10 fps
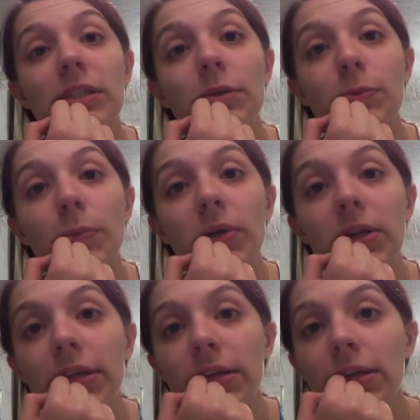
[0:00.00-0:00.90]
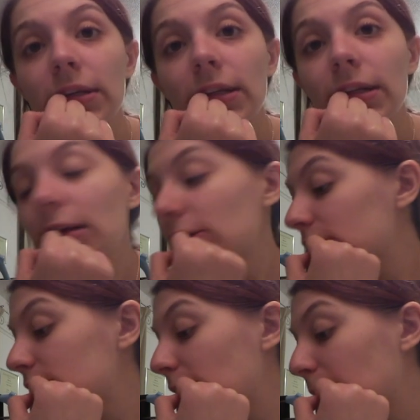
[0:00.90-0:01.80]
it's boiling.
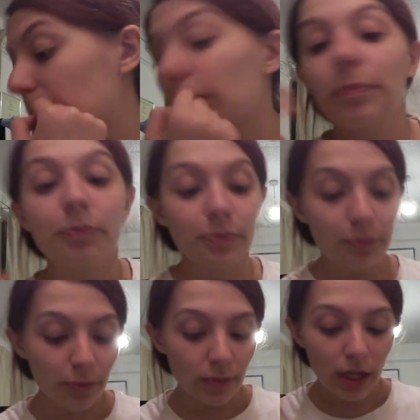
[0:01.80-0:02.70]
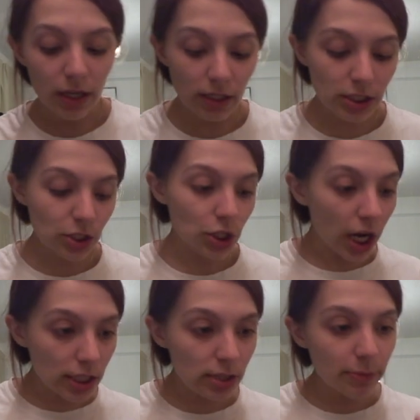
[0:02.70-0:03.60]
So let's
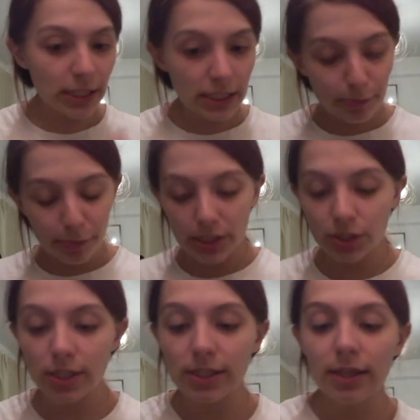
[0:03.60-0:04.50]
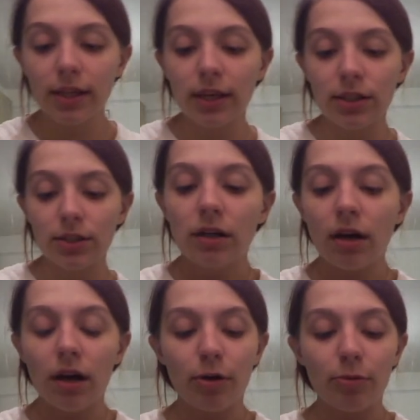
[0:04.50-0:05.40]
chuck some of these bitches in there.
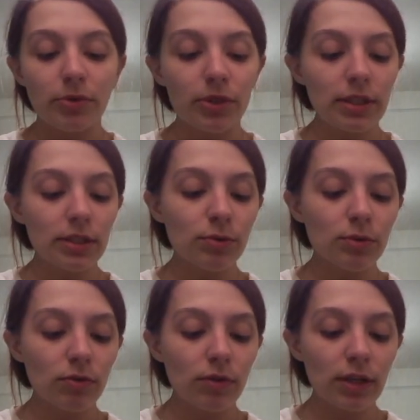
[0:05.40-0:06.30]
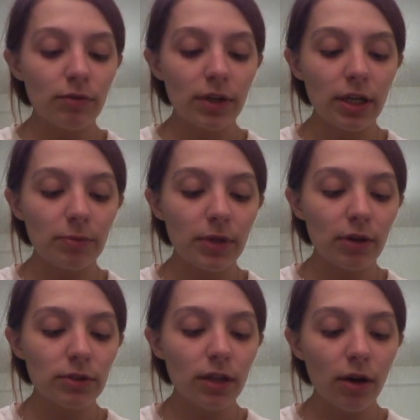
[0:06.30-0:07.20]
Oh boy, this one's already ripped.
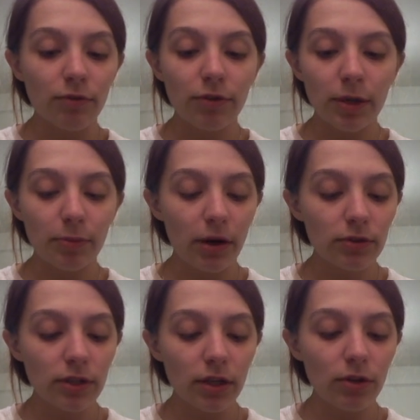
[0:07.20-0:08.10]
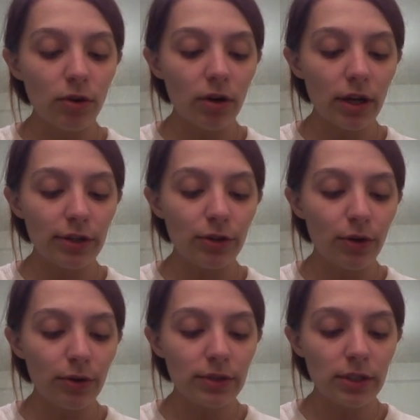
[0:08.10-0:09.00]
How did that rip? How did I not like
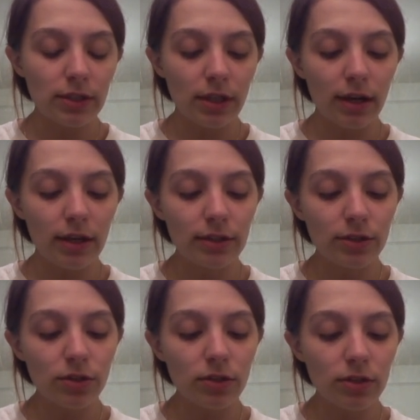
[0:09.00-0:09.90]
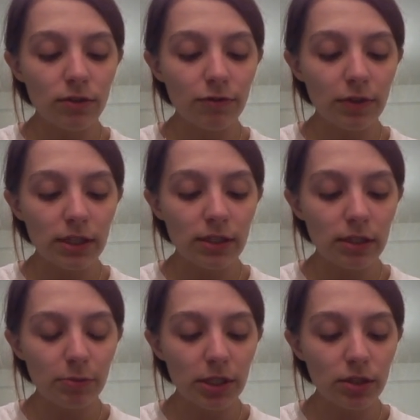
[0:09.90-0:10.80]
notice that? Let's just fix
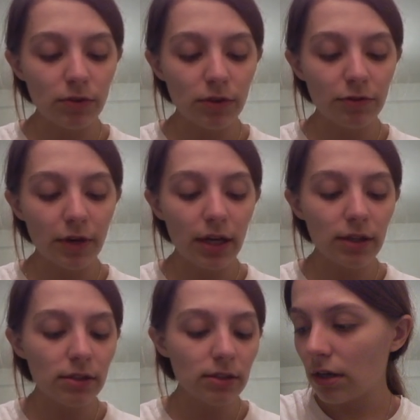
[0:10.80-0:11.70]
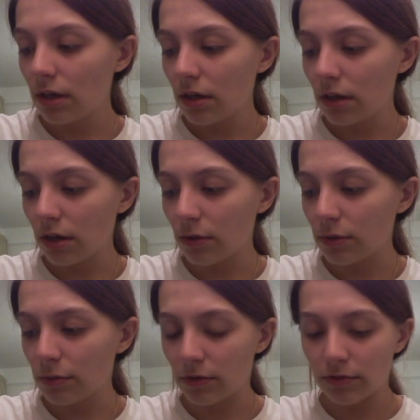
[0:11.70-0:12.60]
this bitch real fast. Go
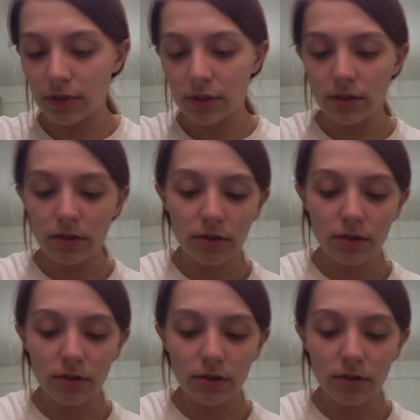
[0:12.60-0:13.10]
in, my friend.